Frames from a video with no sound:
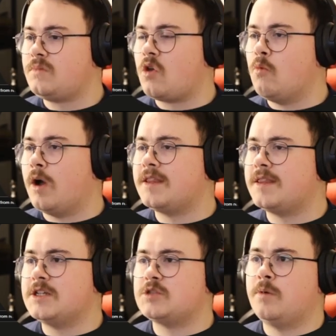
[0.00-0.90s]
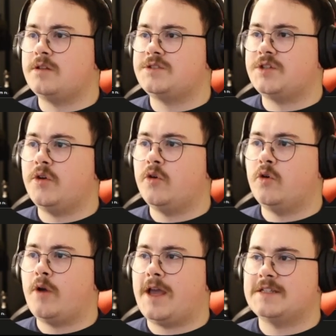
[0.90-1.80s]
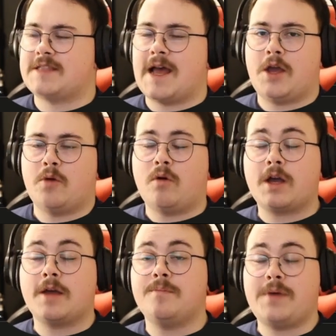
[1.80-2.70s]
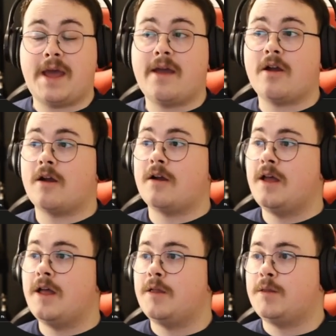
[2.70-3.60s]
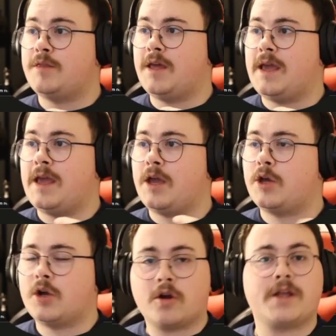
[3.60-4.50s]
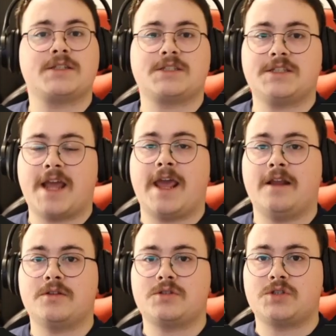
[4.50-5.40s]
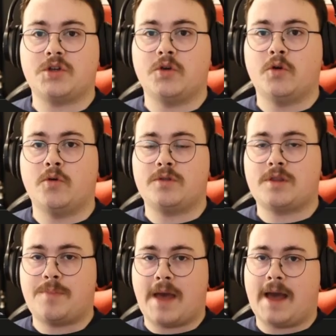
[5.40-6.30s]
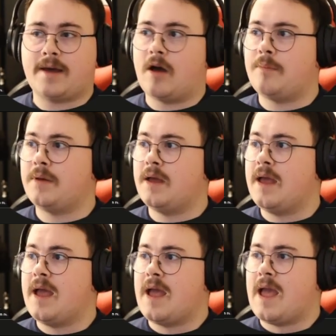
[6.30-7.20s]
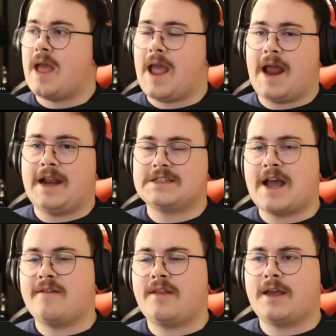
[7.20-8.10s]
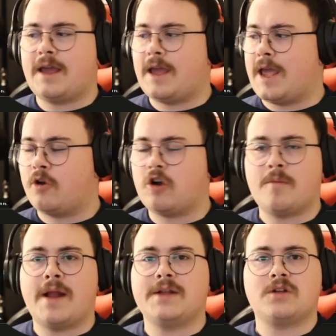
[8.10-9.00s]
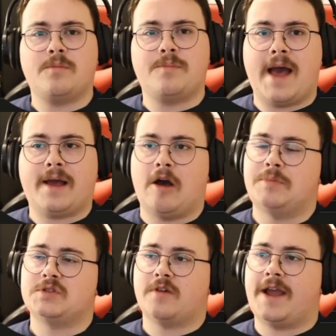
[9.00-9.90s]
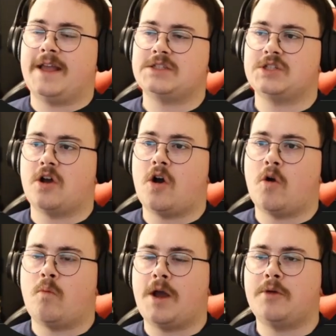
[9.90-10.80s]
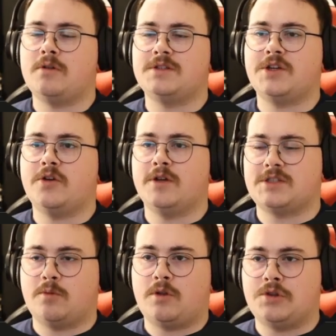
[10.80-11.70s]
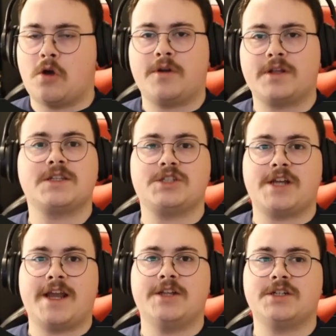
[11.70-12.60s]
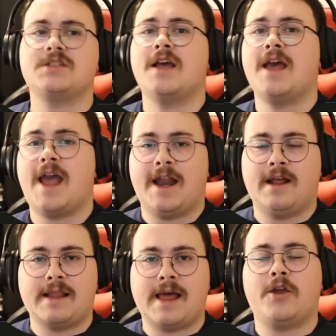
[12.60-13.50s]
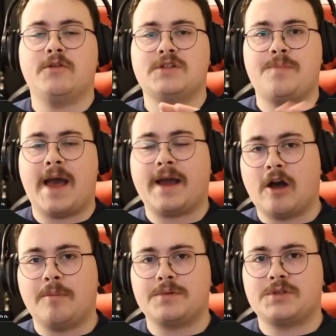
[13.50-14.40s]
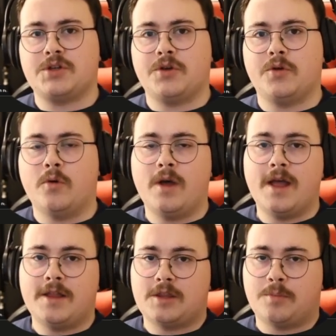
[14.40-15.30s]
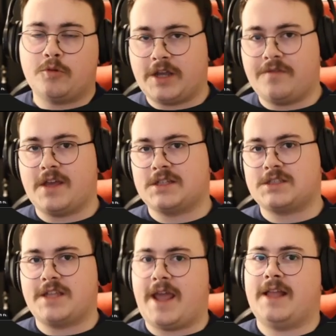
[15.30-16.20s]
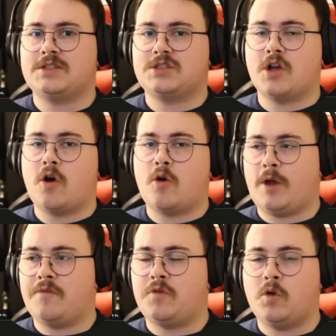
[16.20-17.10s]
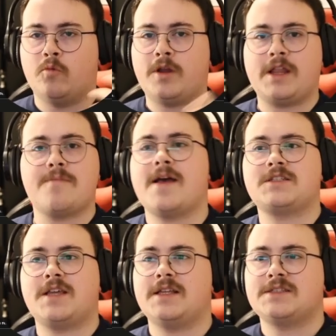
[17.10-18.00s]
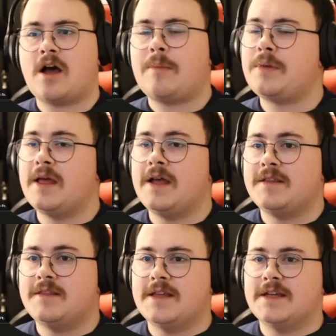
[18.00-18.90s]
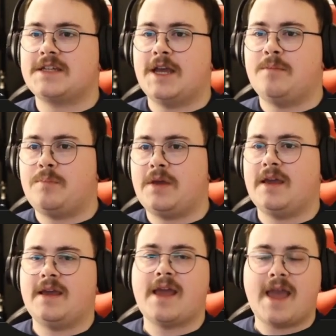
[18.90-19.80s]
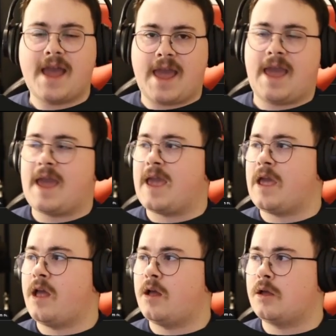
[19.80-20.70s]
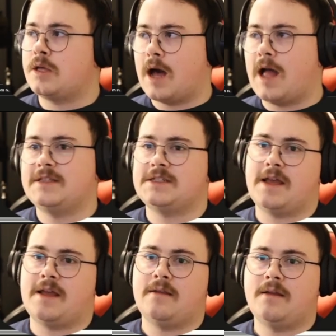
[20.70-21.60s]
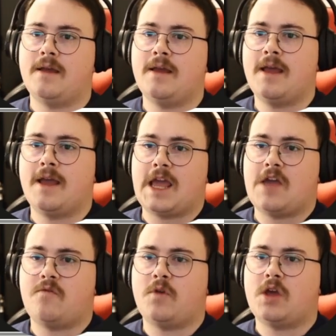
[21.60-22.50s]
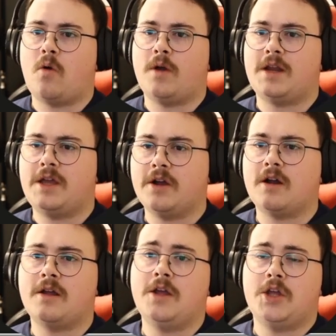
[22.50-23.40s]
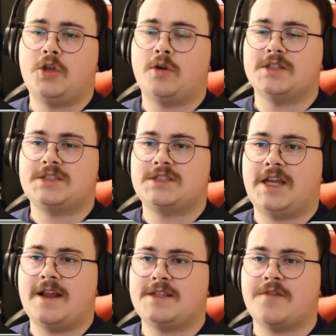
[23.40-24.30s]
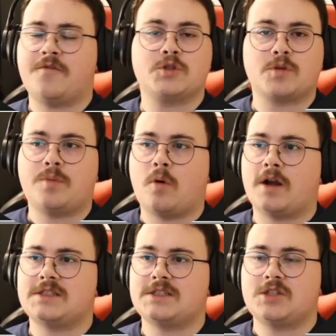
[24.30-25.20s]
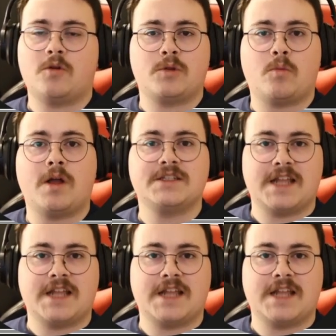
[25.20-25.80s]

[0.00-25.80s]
what this will do is that it will compare the current state to the backup, and it's kind of like incremental backups, right? So what it will do is it will notice the changes and allow you to back up to the previous state. So if you really mess things up, this can be a godsend. If we go in here, you can see different reports. So the ones that